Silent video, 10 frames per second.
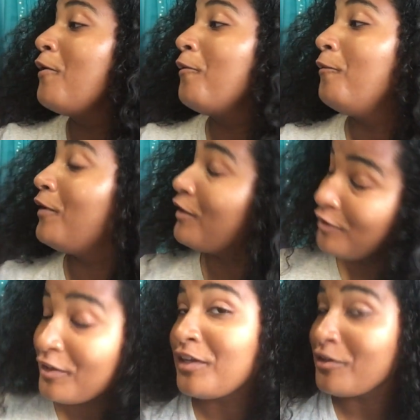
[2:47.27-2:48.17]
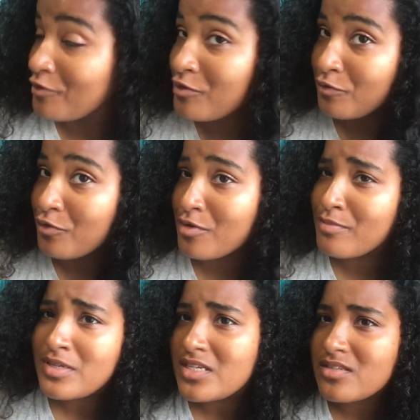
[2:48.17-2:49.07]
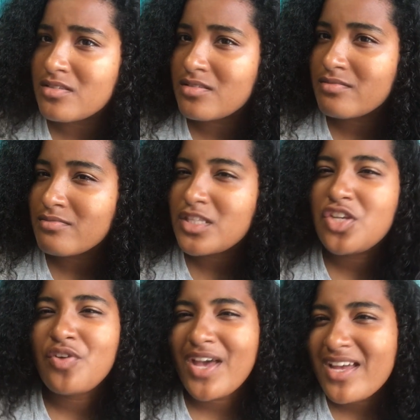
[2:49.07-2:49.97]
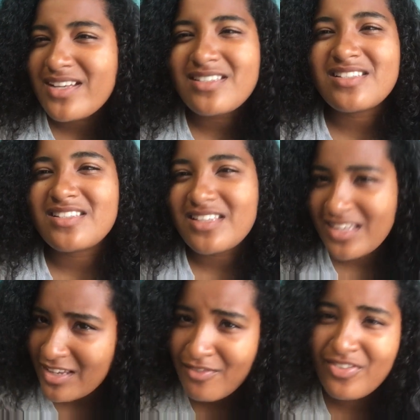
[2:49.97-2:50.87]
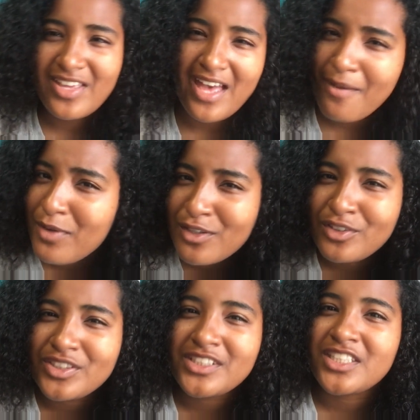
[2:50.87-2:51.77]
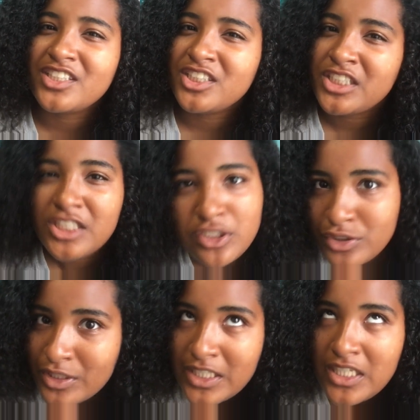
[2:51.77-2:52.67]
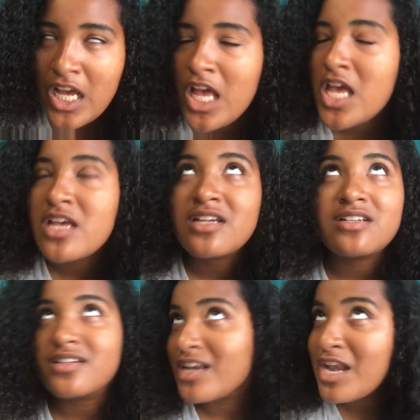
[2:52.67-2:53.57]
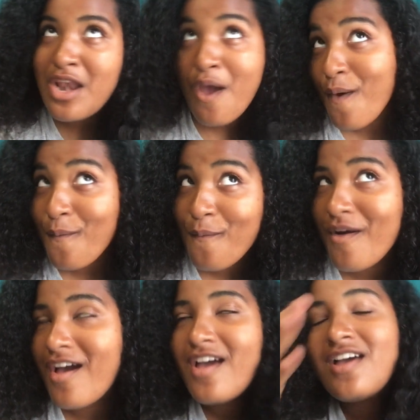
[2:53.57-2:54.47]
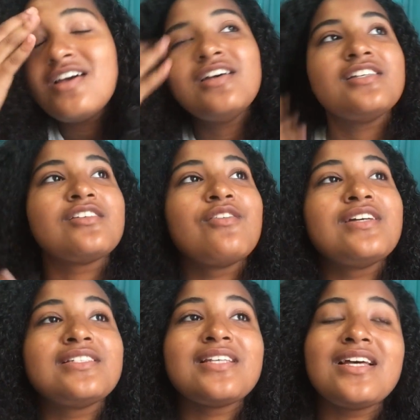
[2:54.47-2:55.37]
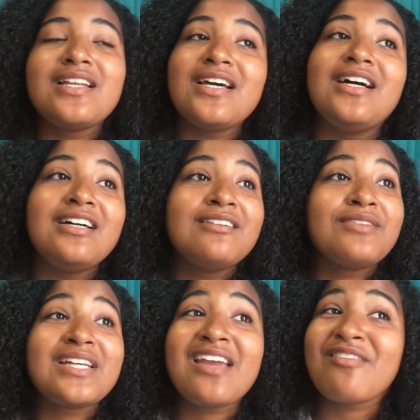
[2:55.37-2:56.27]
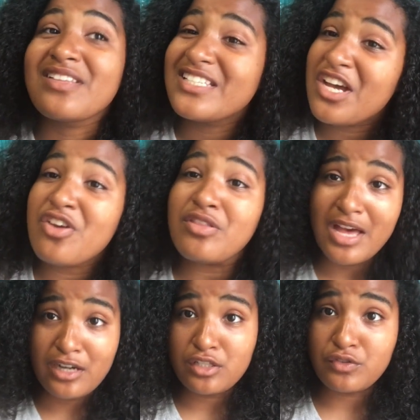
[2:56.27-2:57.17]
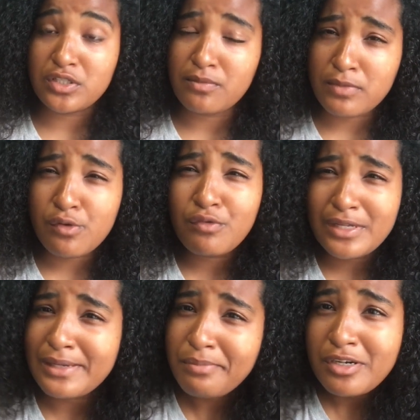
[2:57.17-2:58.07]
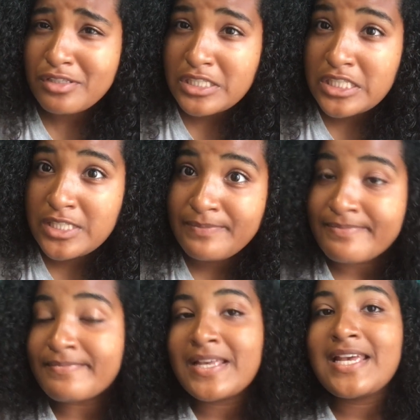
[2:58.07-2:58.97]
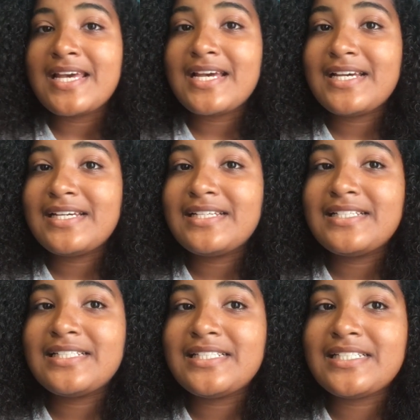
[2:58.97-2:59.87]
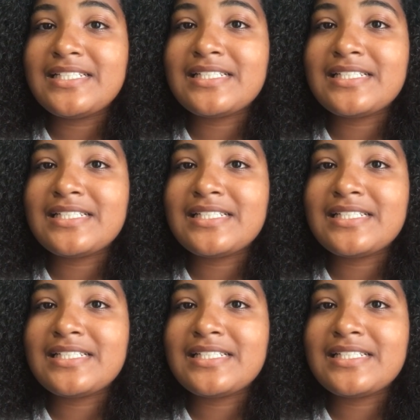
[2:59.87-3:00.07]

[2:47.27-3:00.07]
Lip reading: what are you going to use it for? Because you can't just give chemicals to children. No. So I said, I can't really tell you that. It's for something really personal. And she